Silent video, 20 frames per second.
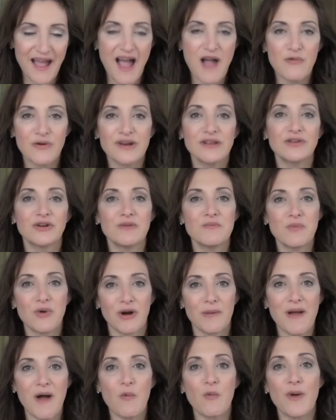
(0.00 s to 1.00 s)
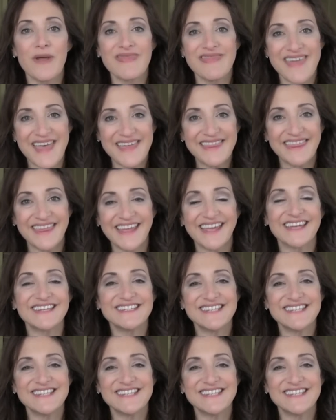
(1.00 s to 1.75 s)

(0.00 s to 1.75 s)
I want to learn more about what they think it